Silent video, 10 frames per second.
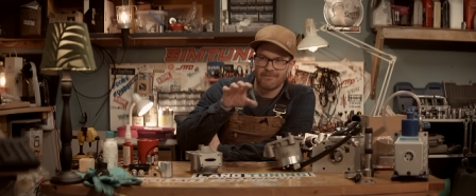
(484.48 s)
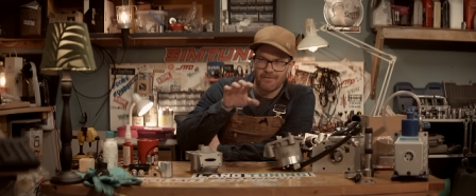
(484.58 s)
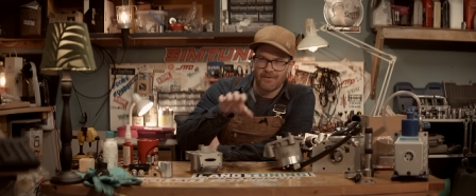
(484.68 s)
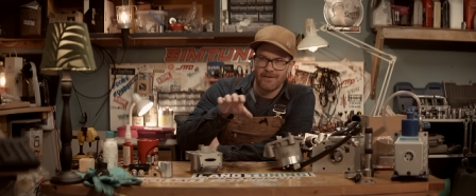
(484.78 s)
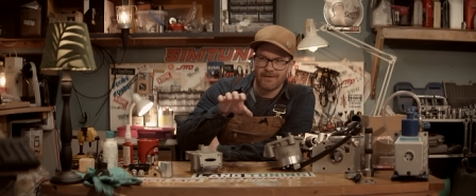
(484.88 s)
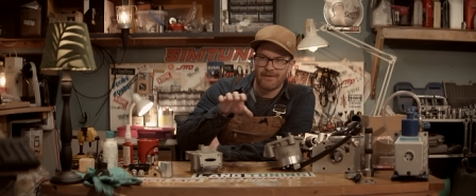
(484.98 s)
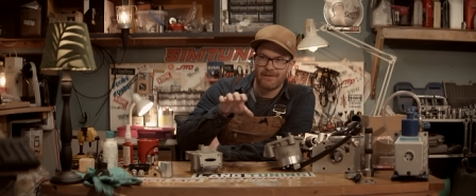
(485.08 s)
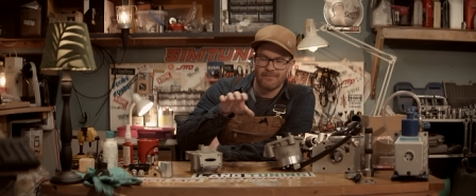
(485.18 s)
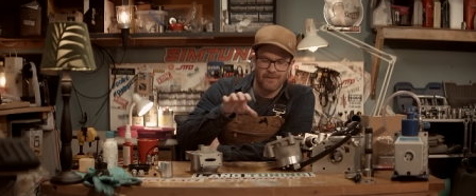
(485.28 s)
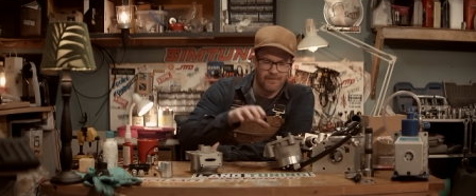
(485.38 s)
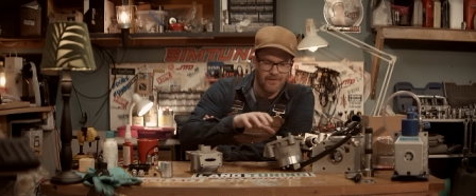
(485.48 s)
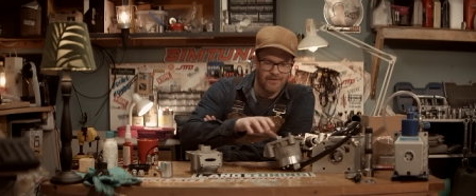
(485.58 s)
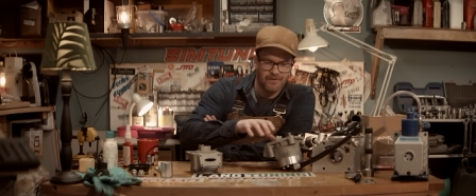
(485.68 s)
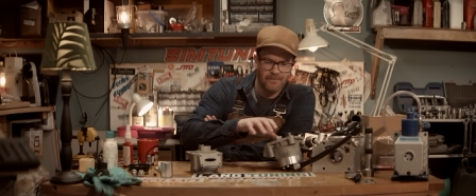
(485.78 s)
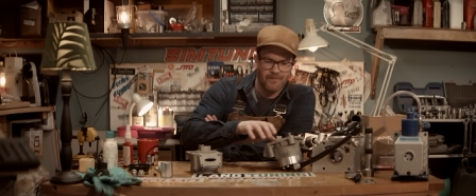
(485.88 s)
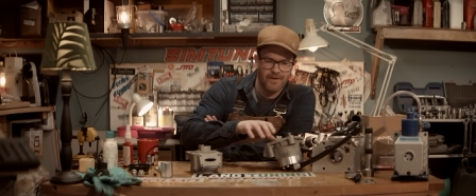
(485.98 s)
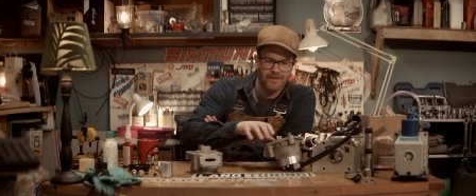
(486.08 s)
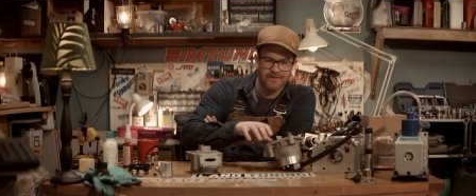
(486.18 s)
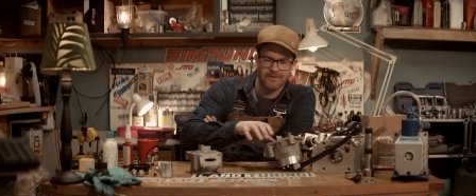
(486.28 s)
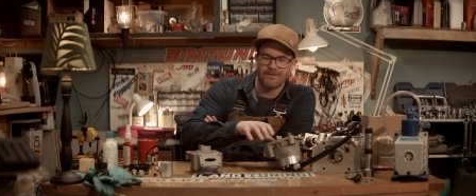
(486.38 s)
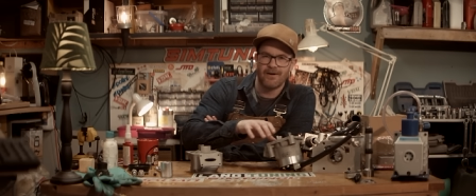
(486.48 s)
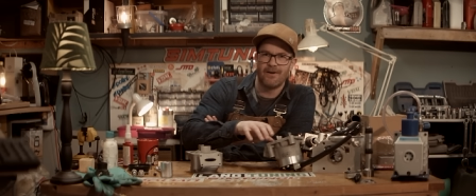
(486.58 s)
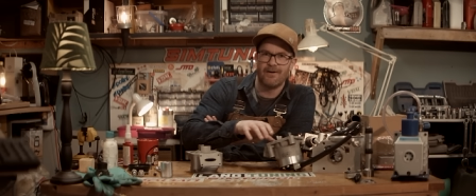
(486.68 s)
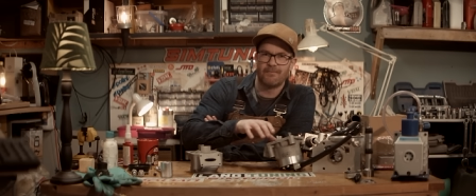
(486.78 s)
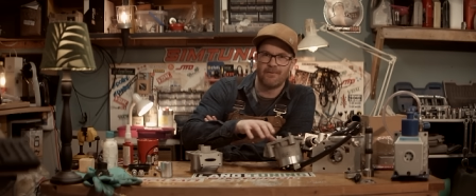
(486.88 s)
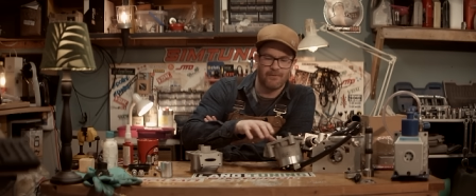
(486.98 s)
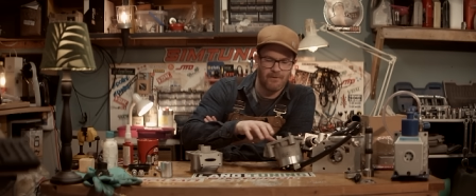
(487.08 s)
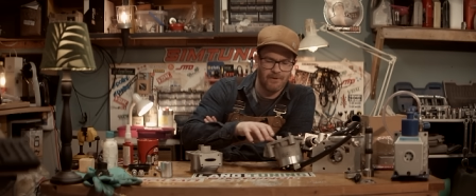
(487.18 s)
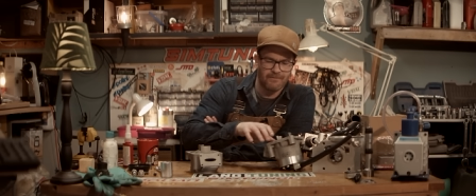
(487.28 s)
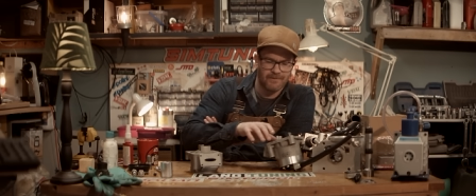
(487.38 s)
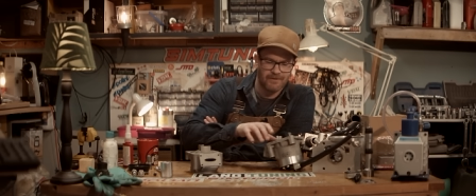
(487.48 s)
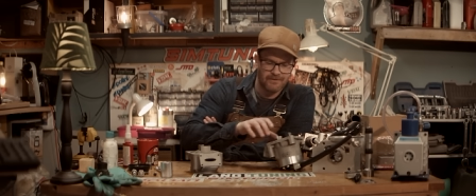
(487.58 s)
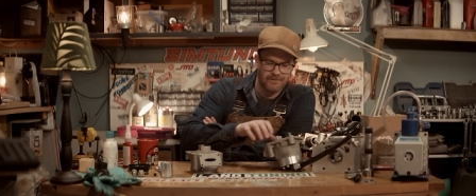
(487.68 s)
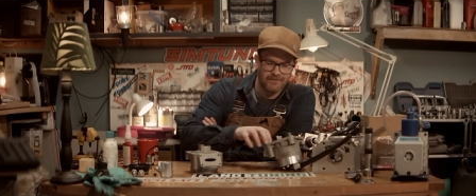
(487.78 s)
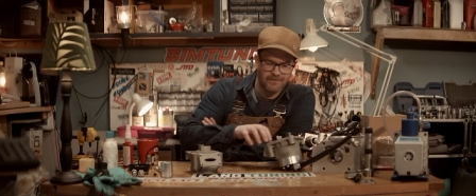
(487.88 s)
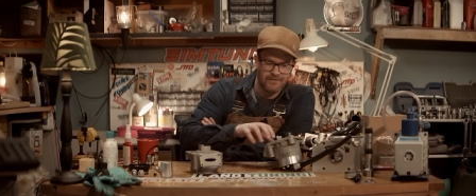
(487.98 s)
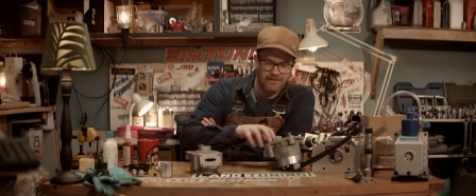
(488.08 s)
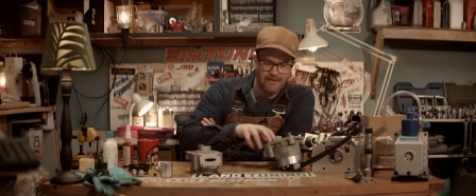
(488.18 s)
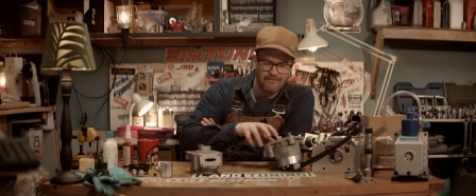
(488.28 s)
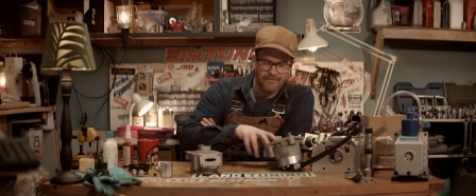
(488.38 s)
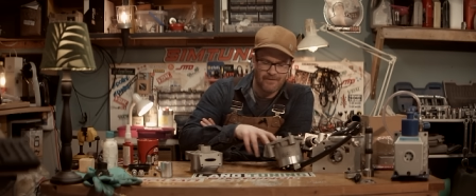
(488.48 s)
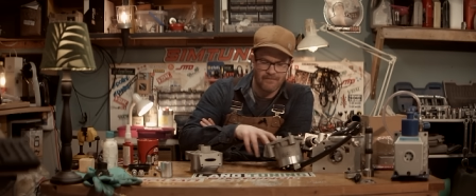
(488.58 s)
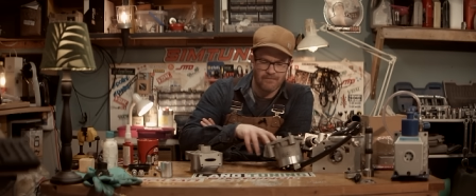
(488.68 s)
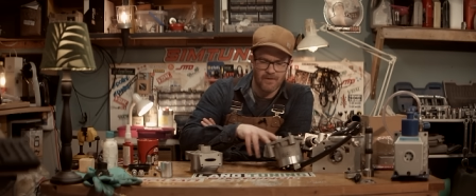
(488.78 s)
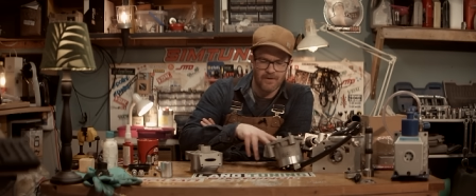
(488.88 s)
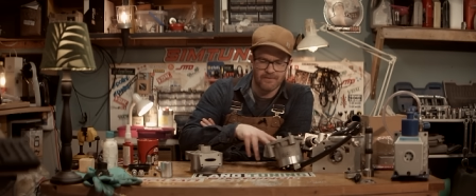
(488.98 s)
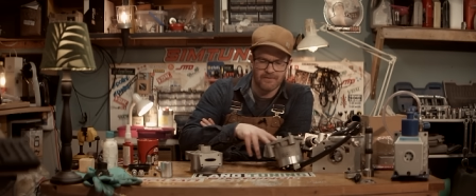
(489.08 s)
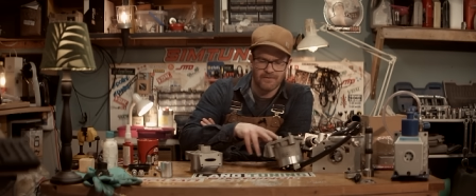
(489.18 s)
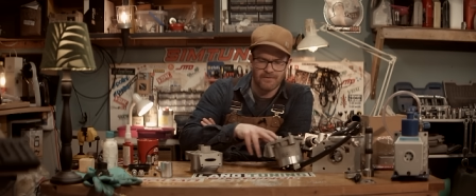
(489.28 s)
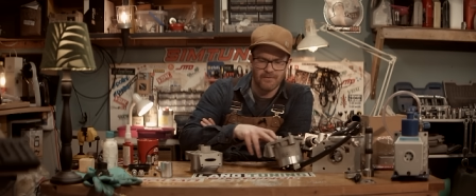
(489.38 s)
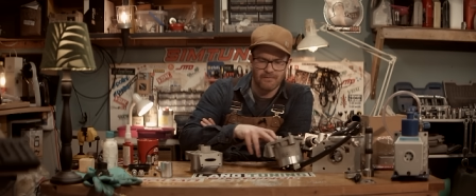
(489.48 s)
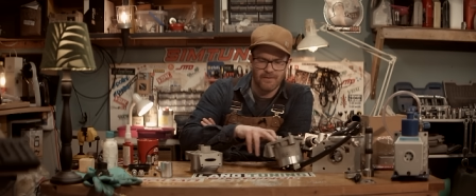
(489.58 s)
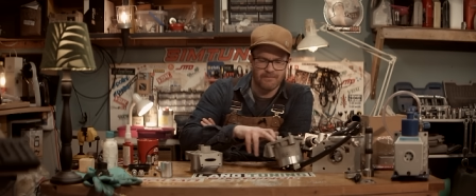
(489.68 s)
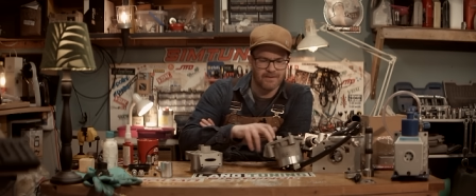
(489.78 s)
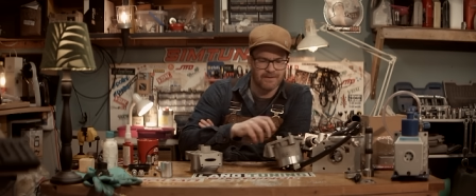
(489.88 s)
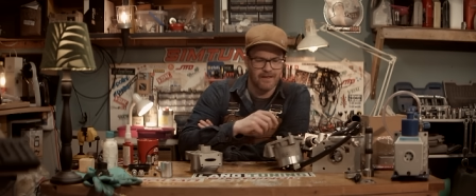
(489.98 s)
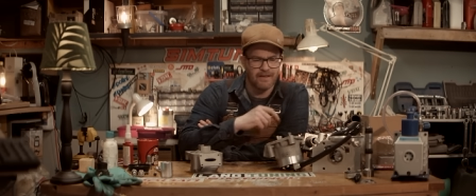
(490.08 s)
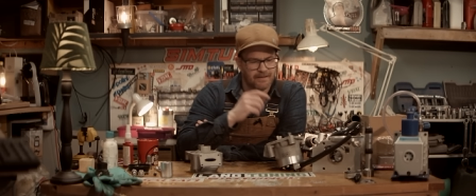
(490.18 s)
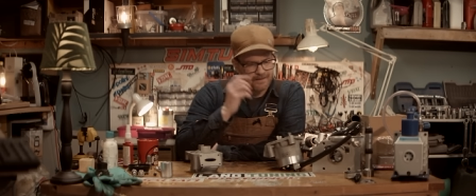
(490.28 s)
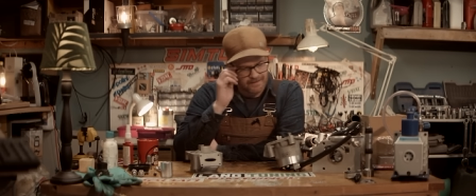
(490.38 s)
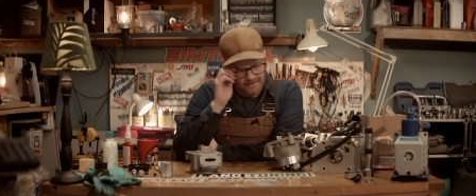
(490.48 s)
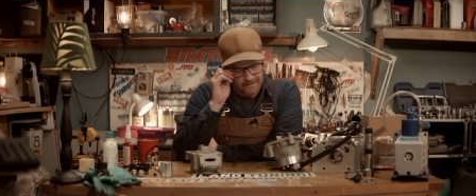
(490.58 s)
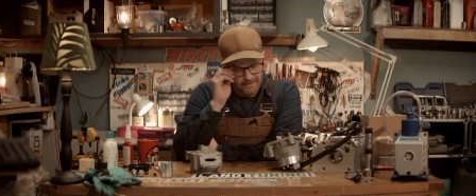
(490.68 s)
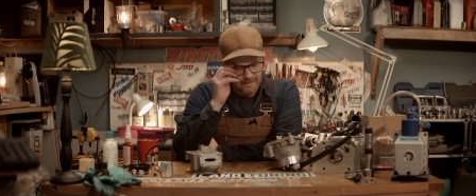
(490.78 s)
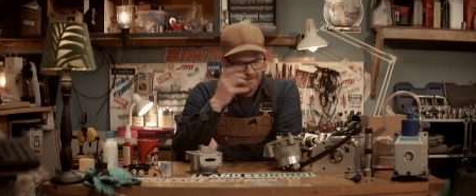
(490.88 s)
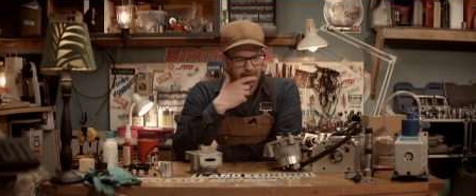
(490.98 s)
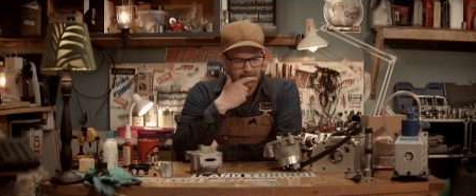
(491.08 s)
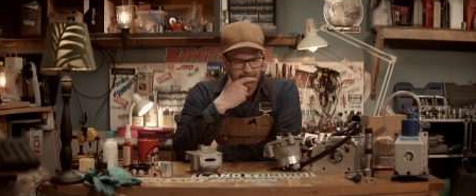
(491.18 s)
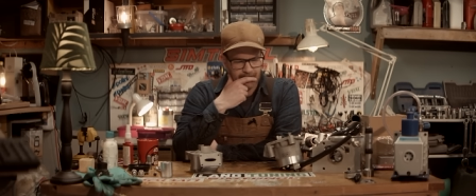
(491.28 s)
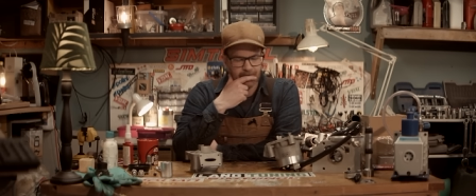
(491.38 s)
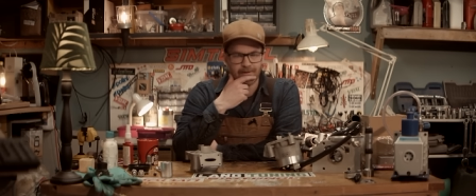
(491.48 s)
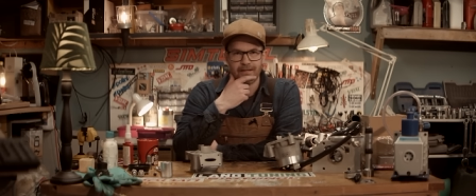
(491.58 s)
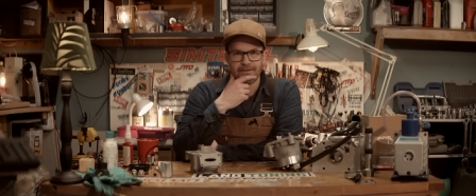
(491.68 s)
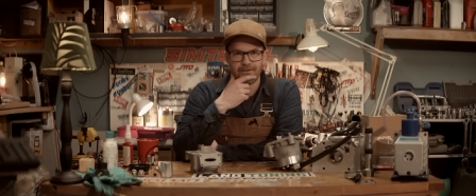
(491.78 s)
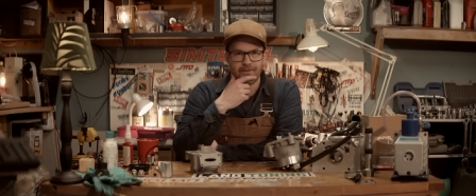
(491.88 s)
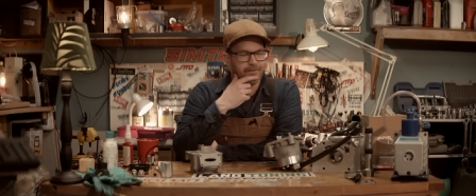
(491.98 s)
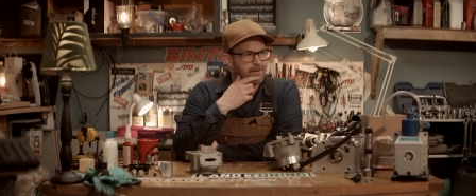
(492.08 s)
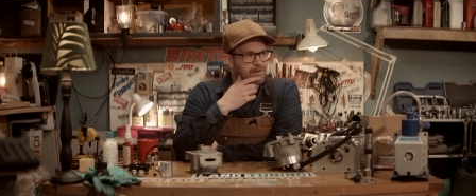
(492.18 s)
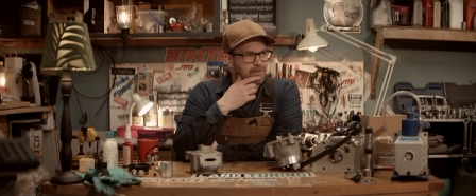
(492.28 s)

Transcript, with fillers: to think before operations are performed to avoid stupid mistakes and all that stuff.